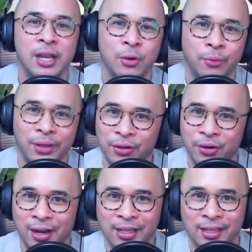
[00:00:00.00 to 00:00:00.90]
with your
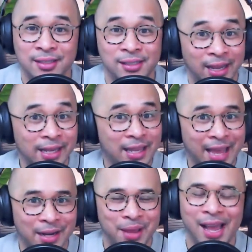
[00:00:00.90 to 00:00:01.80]
audience like
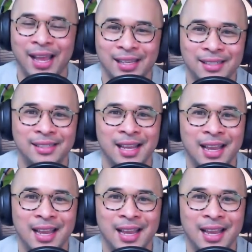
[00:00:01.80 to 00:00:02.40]
Adam has,